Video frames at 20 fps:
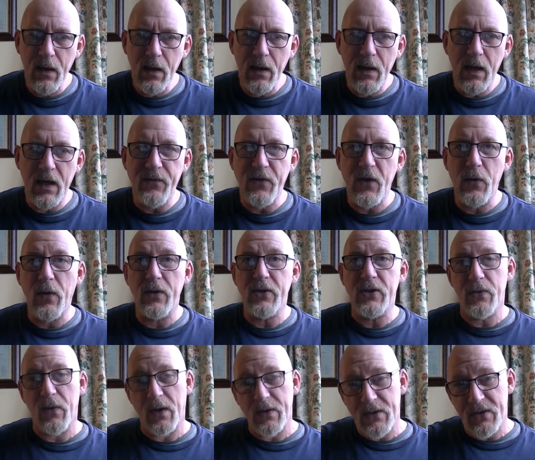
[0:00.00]
And if you want
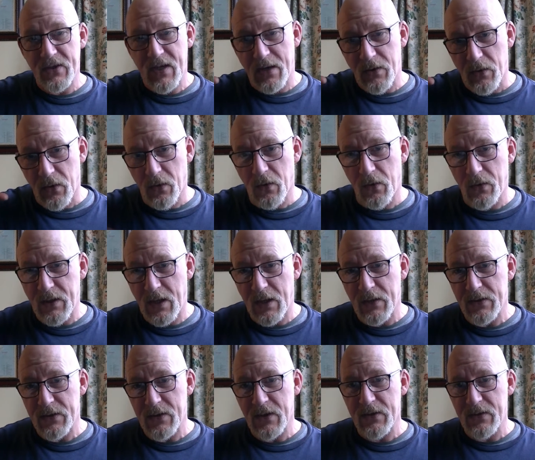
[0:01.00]
to understand
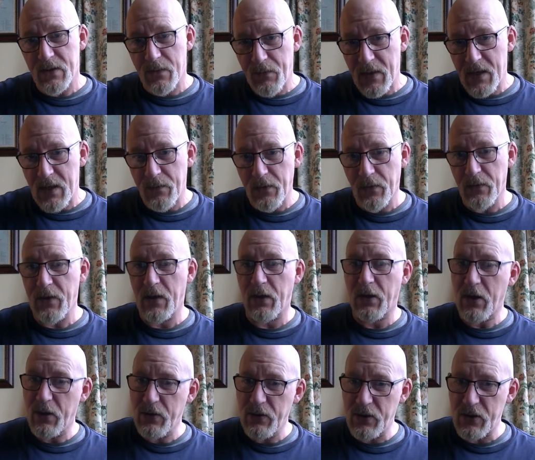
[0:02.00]
audiences, the people that
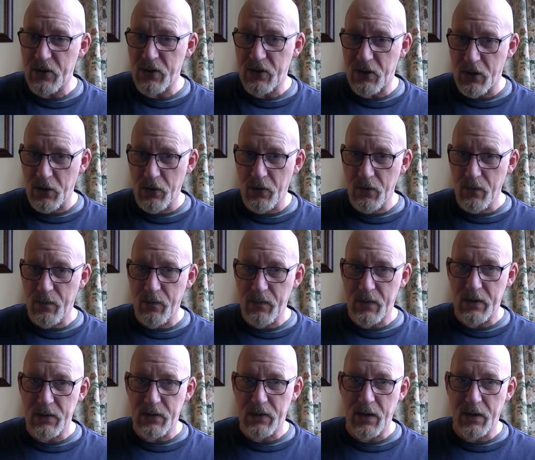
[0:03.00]
consume
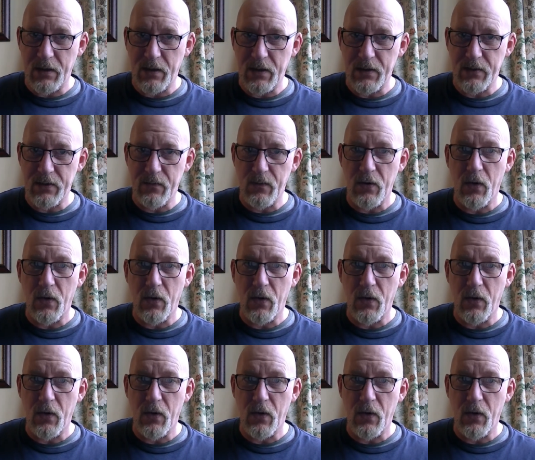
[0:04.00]
the journalism,